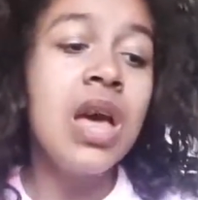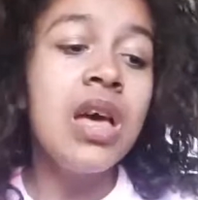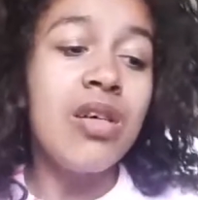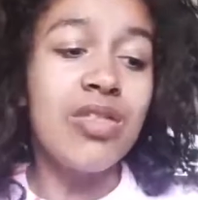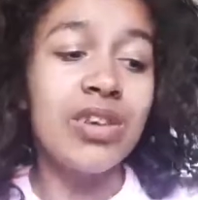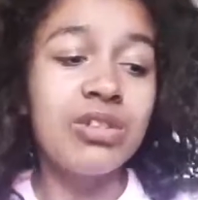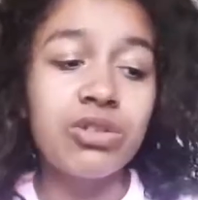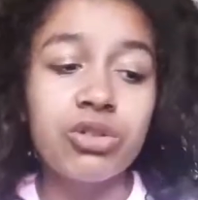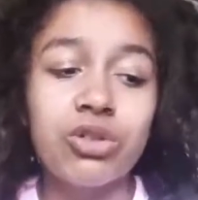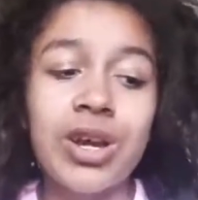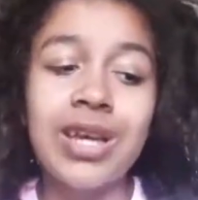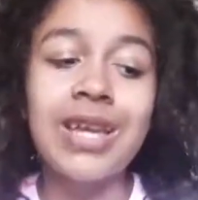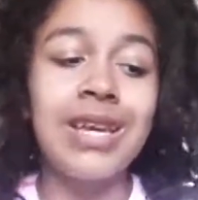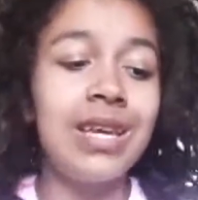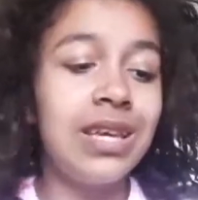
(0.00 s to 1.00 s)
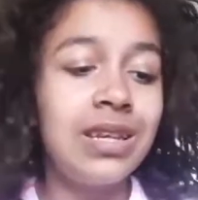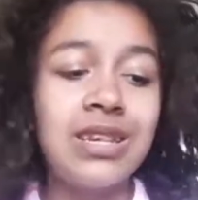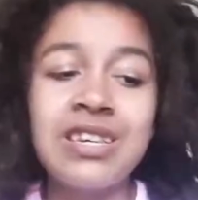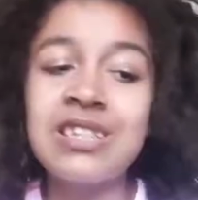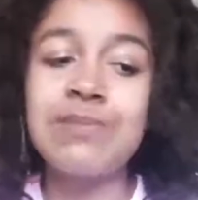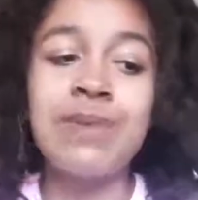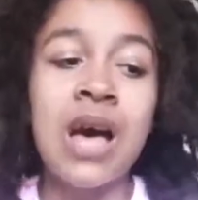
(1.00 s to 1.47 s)
This train
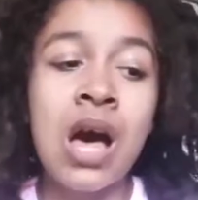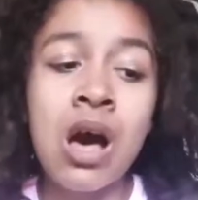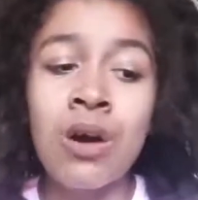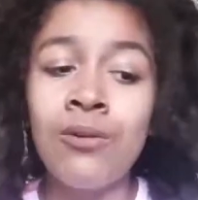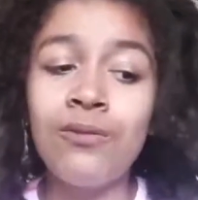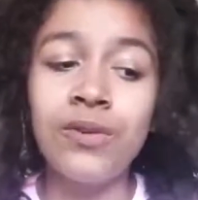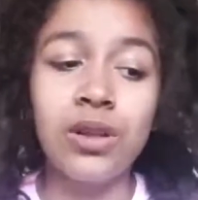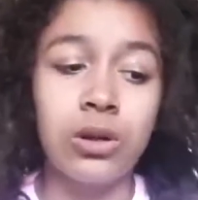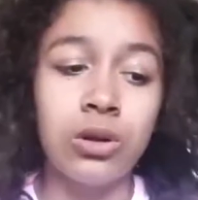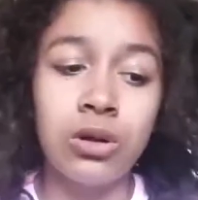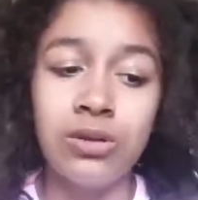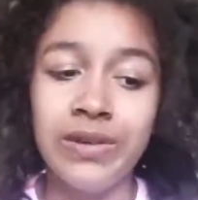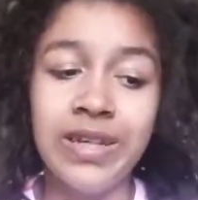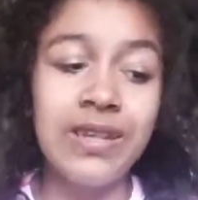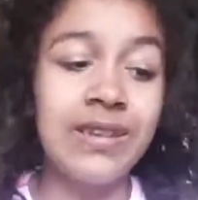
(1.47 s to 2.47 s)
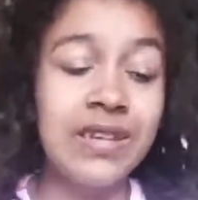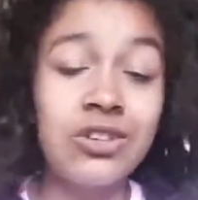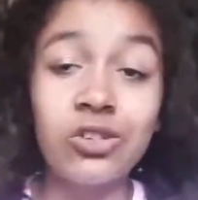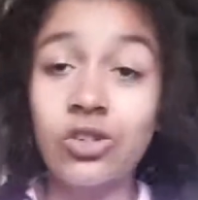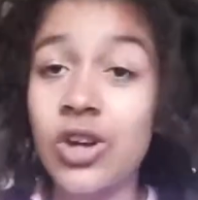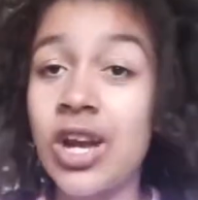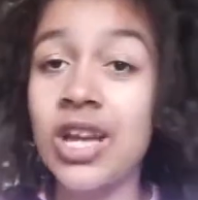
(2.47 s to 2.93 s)
is bound for glory, this
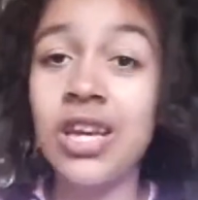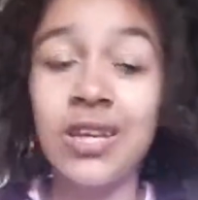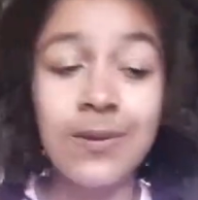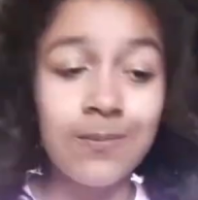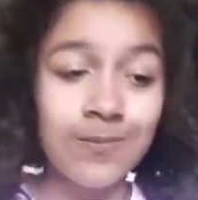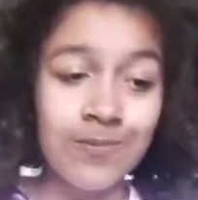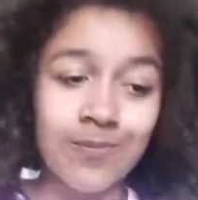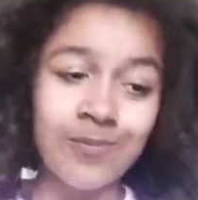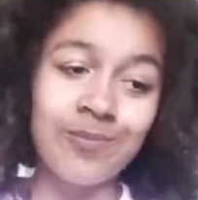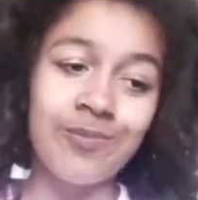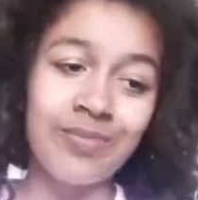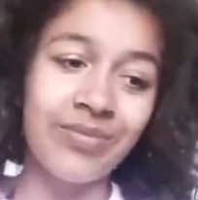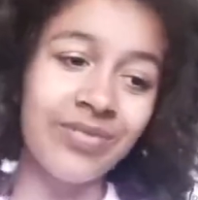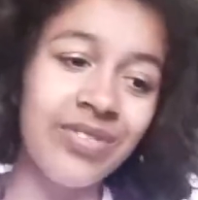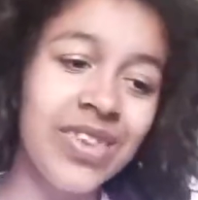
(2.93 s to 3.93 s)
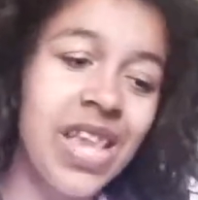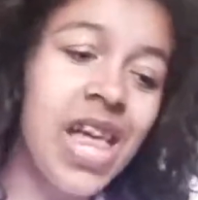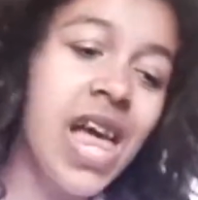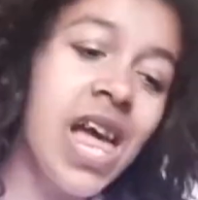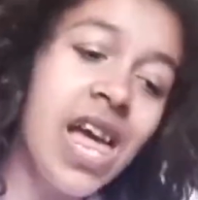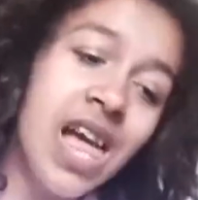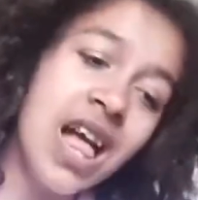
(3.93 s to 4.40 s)
train.
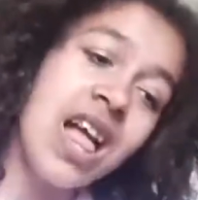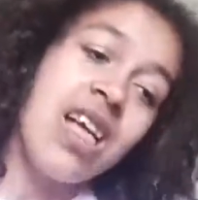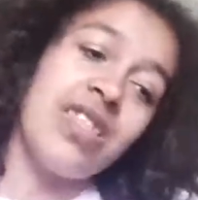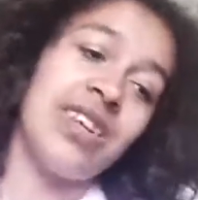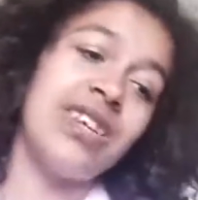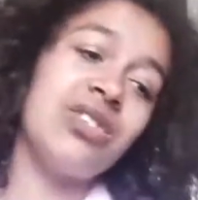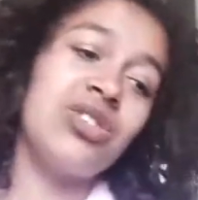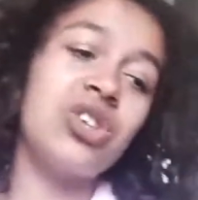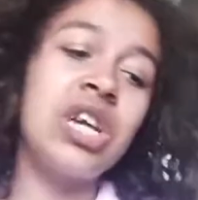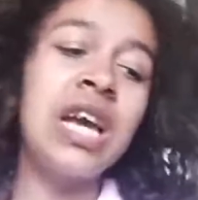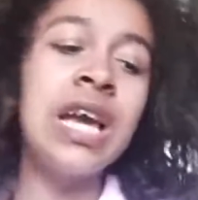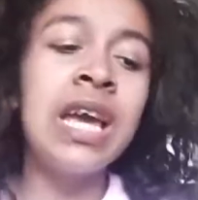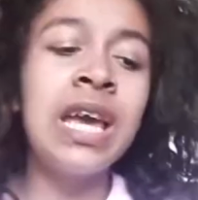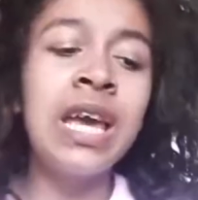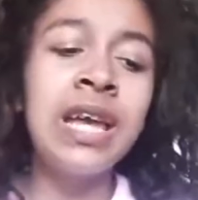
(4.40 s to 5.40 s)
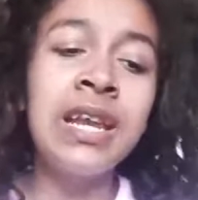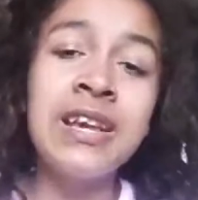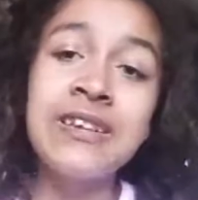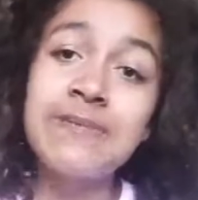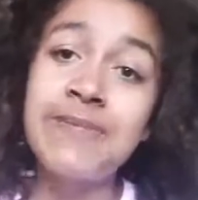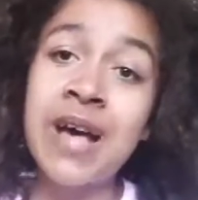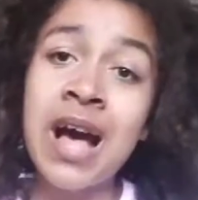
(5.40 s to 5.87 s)
This train
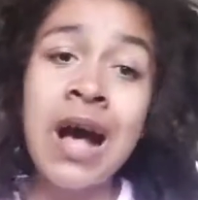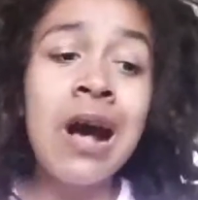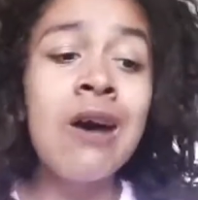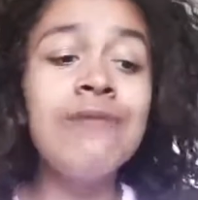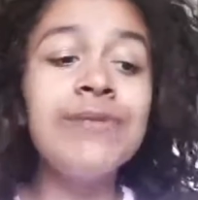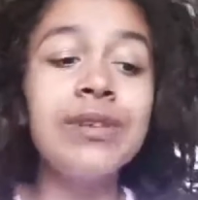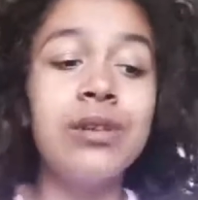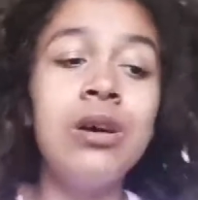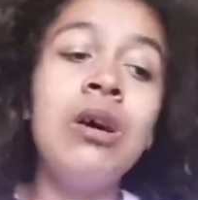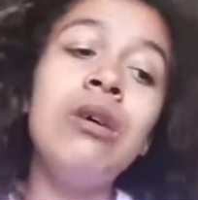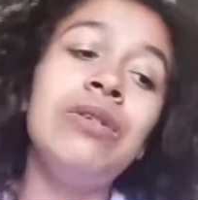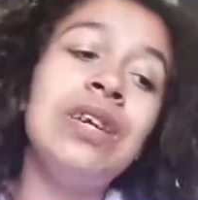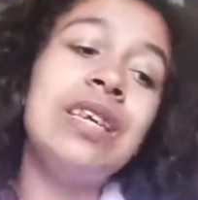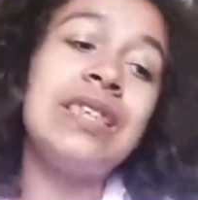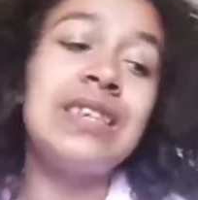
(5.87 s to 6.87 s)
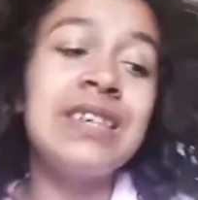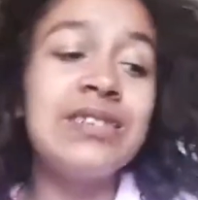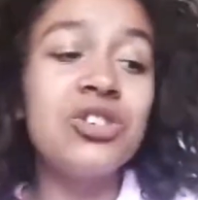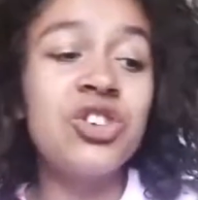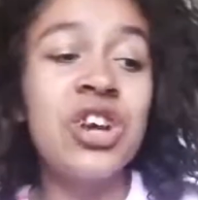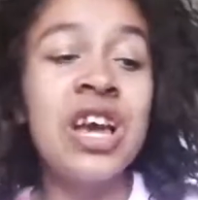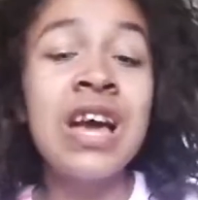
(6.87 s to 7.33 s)
is bound for glory, this
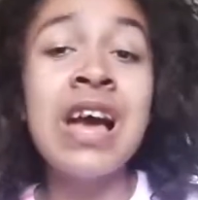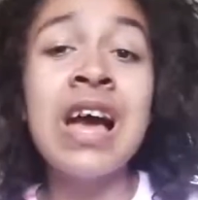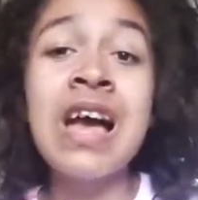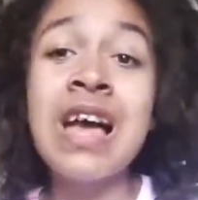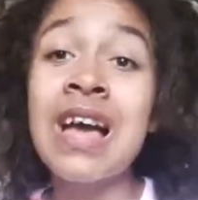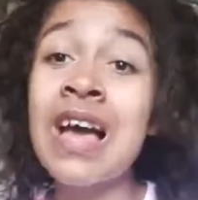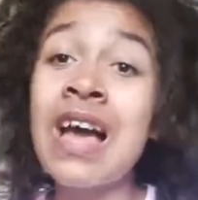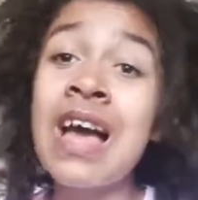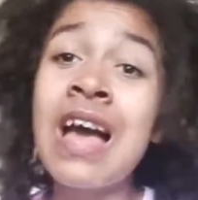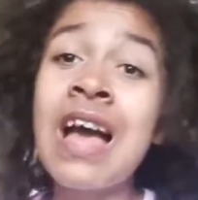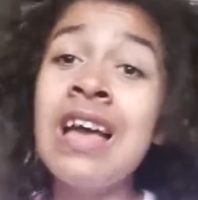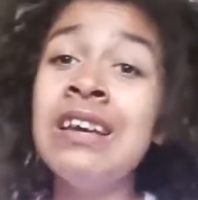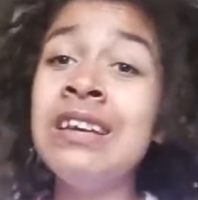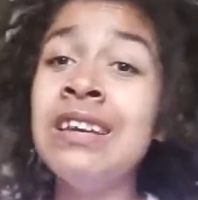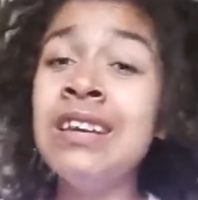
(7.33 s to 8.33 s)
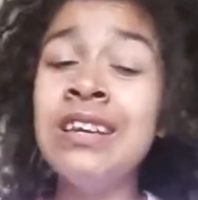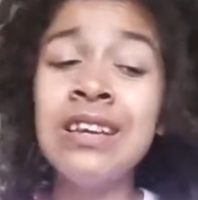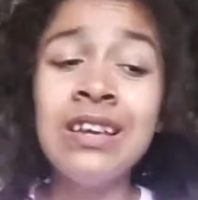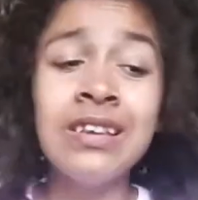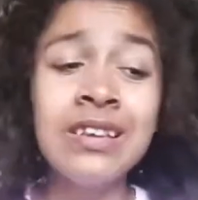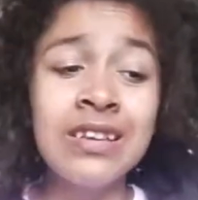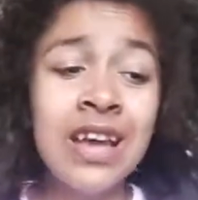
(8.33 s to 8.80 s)
train.